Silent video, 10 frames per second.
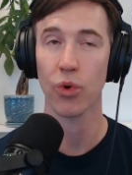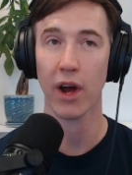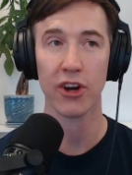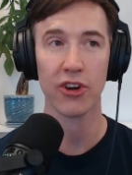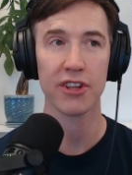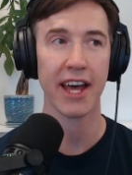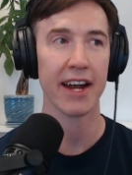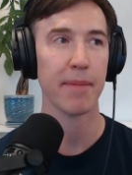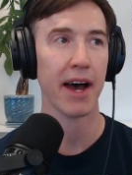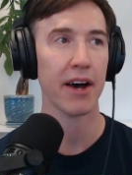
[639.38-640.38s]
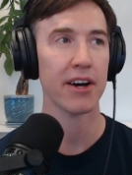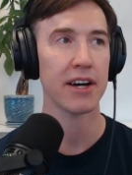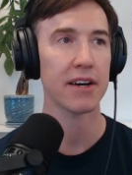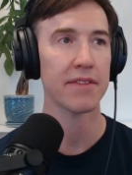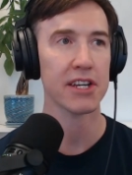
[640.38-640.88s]
I heard that about
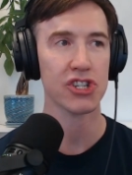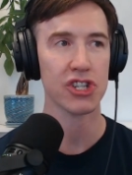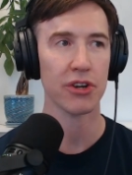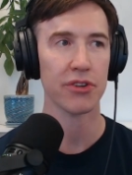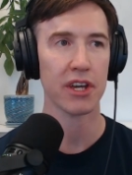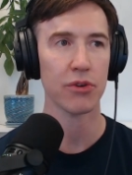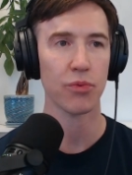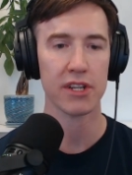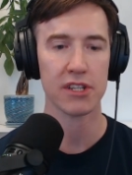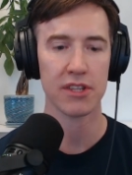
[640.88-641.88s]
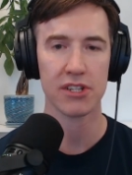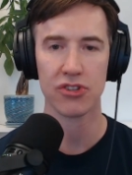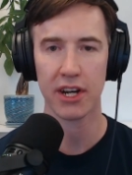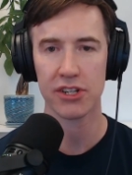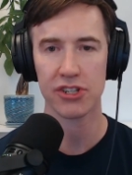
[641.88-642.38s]
this show that you went to, this
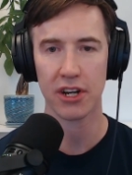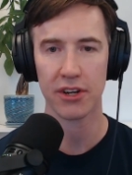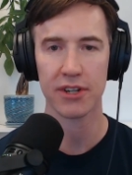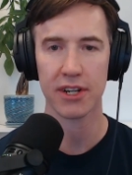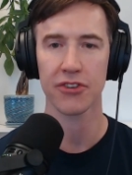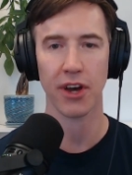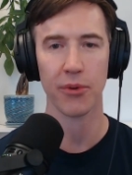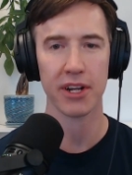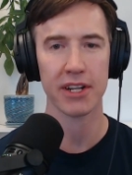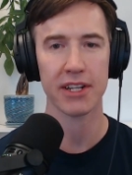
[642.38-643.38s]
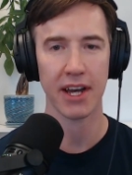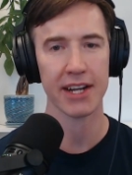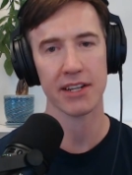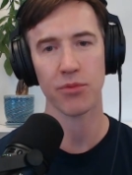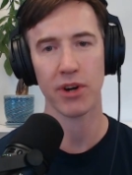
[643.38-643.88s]
trade show. So I
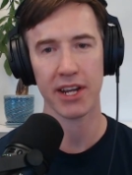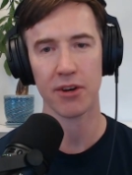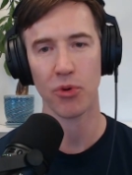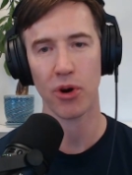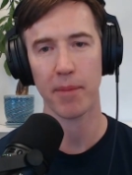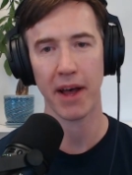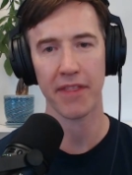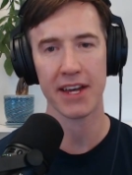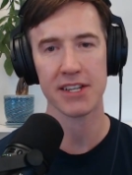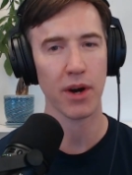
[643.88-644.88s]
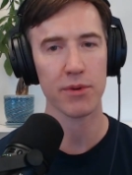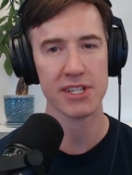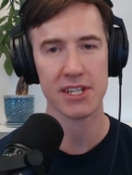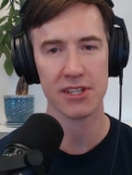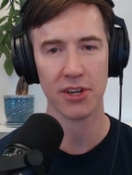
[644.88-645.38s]
did want to hear more about that. Where
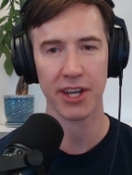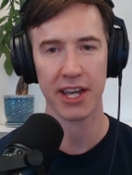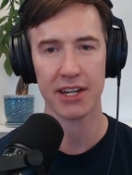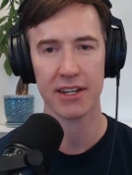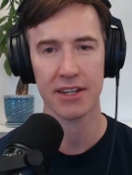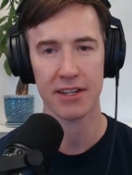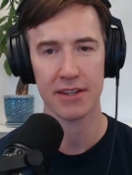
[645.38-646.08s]
was this located?